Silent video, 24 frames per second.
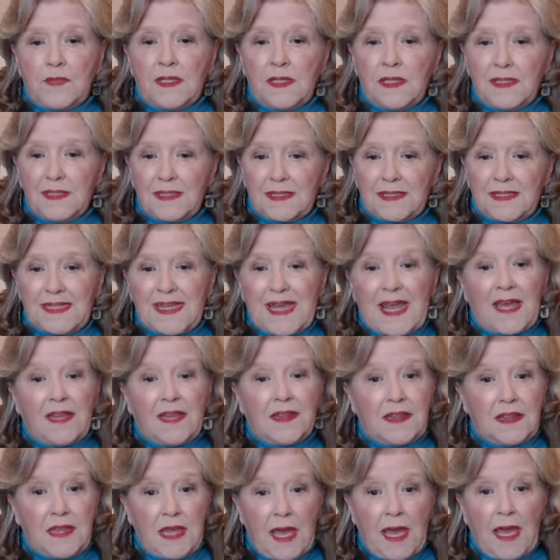It's
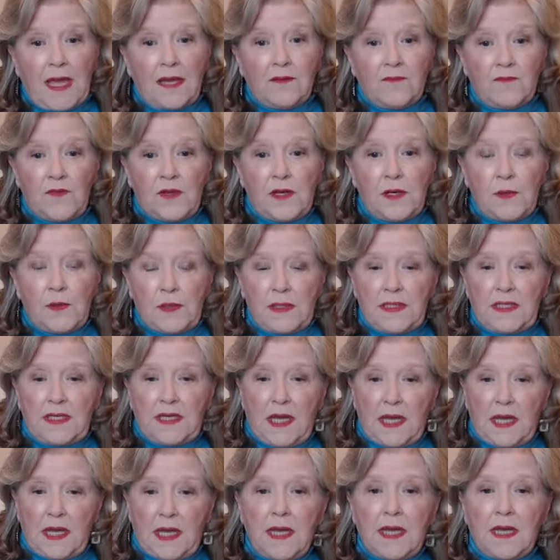that very
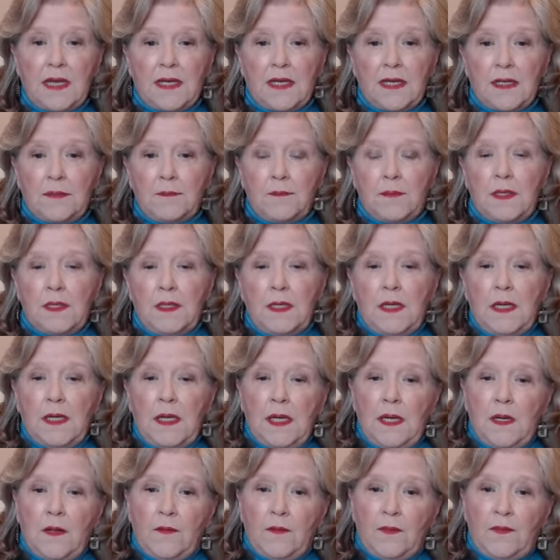time
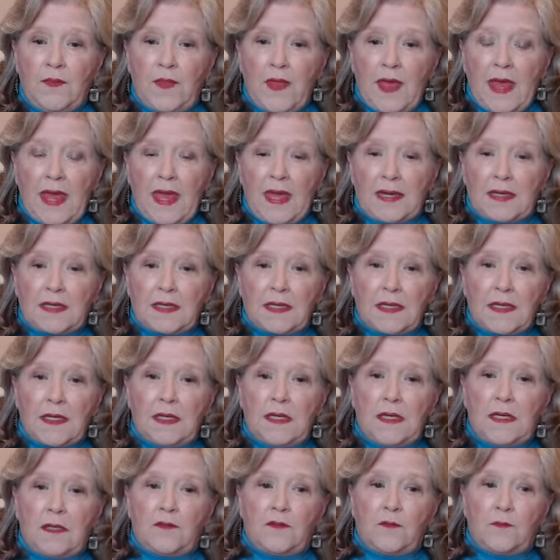that
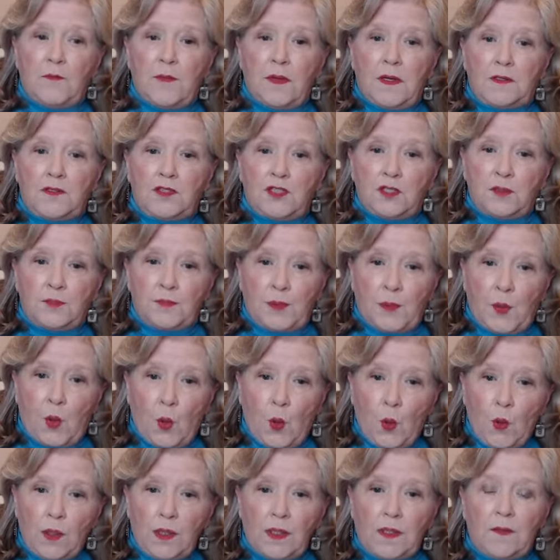it's most
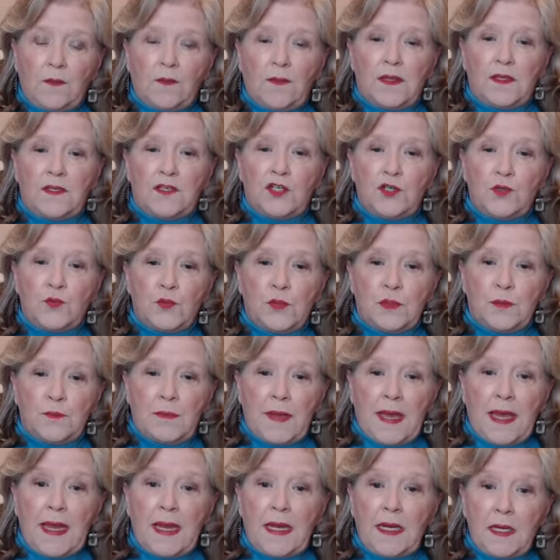important that you
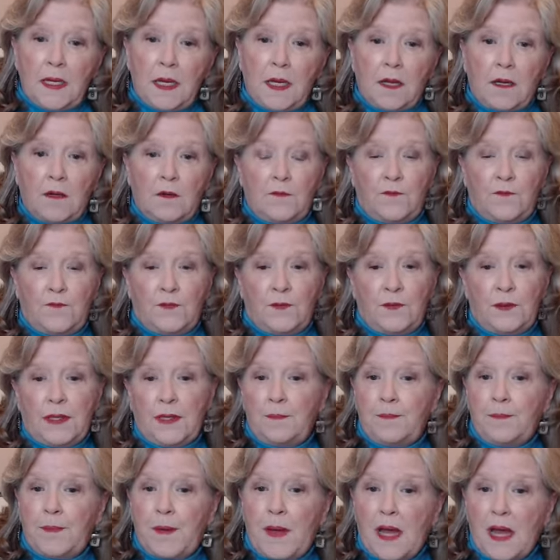remain hopeful
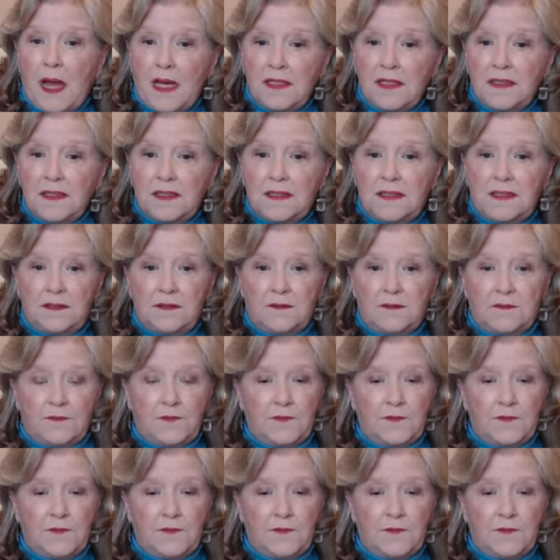and positive.